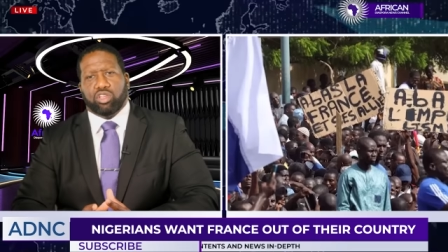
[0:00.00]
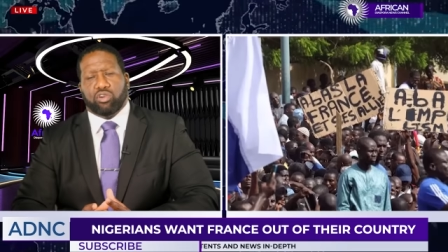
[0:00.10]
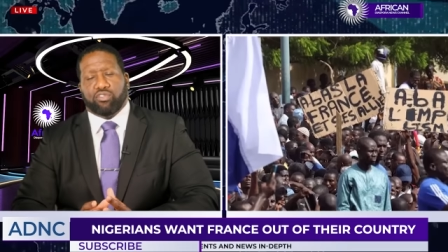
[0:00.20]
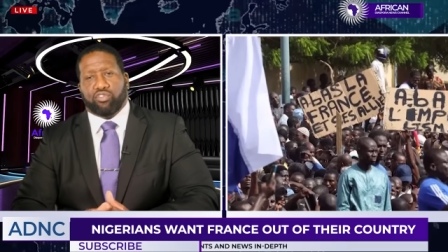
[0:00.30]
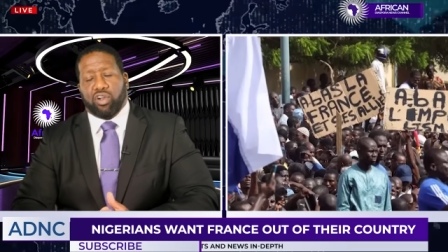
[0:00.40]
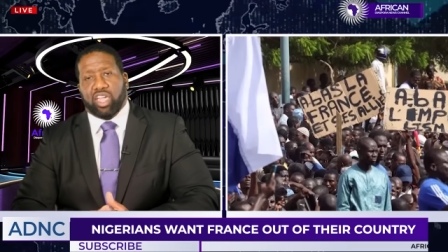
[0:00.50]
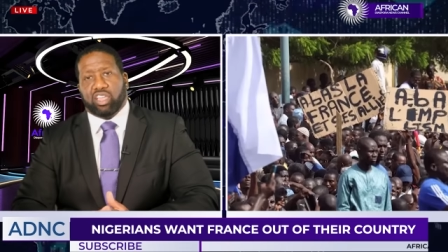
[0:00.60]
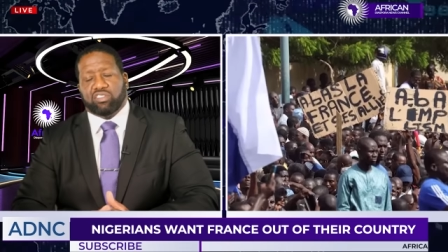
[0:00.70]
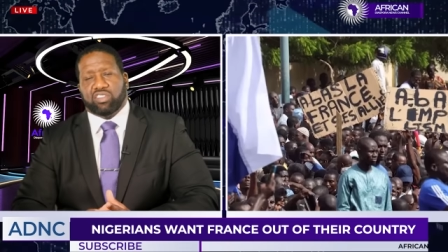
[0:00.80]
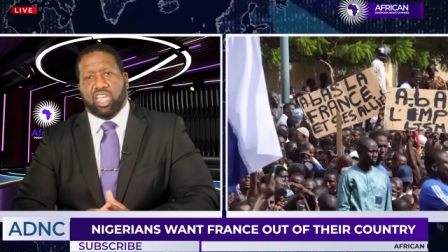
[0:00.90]
you know,
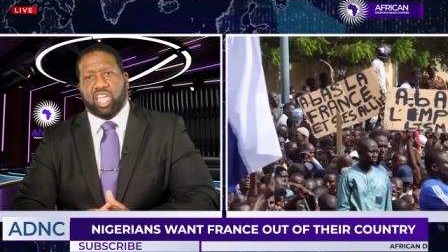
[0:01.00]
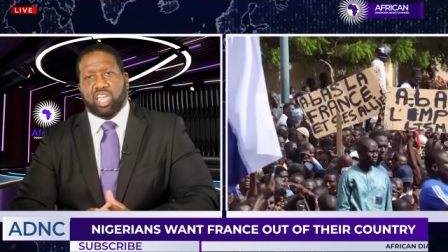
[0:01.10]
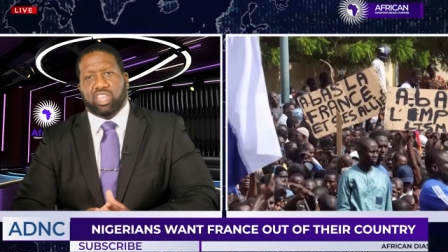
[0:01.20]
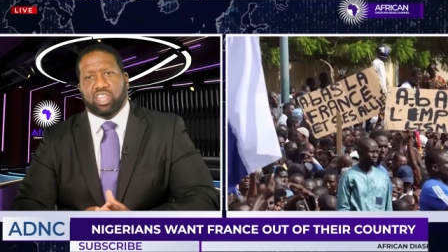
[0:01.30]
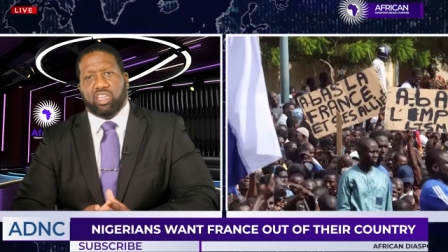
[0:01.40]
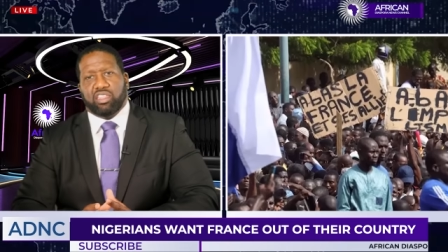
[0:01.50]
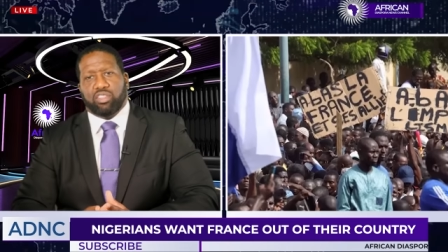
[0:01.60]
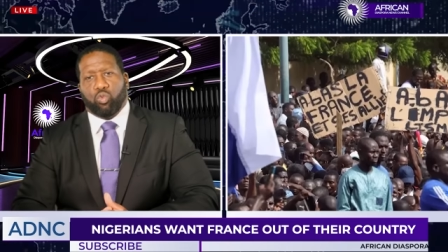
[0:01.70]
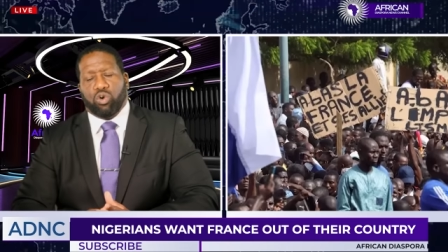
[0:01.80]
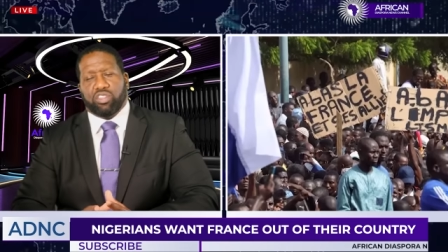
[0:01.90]
France and
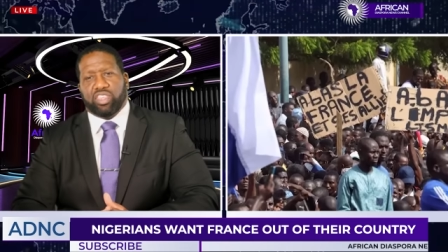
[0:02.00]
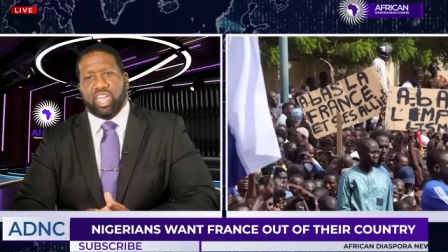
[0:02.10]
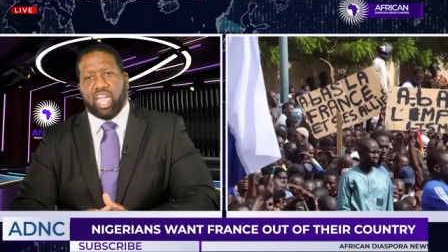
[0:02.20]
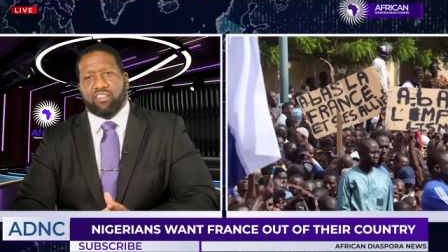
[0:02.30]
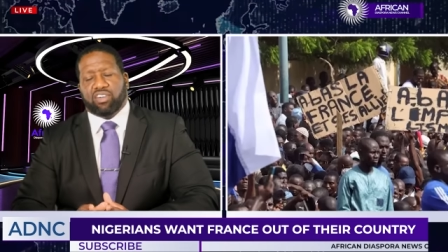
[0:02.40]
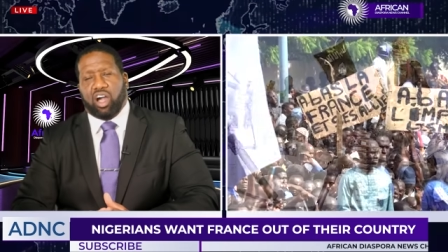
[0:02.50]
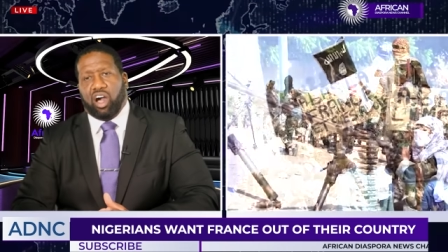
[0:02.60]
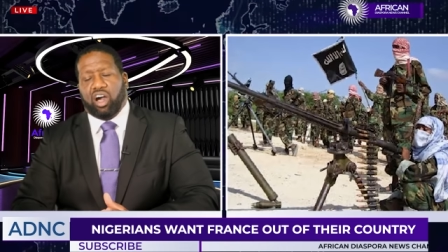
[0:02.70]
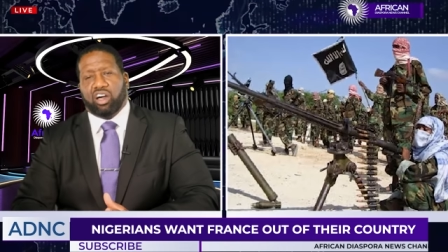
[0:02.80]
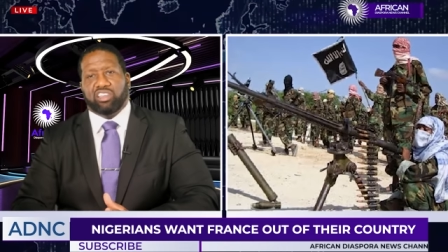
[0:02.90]
what they have
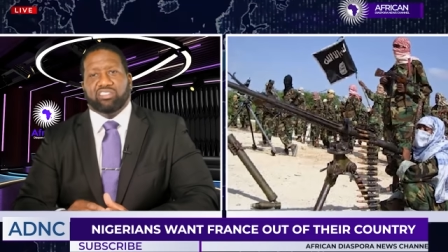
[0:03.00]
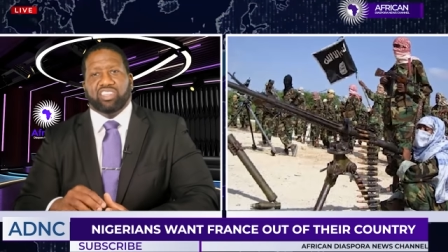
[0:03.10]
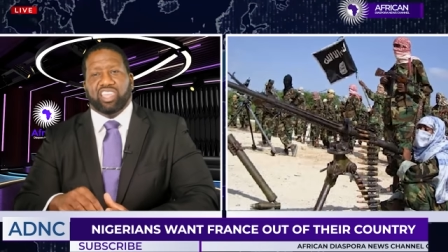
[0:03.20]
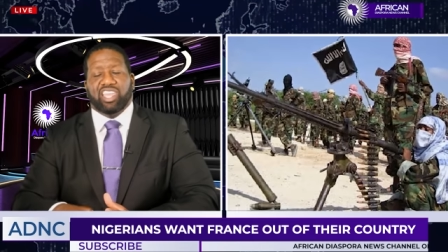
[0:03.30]
caused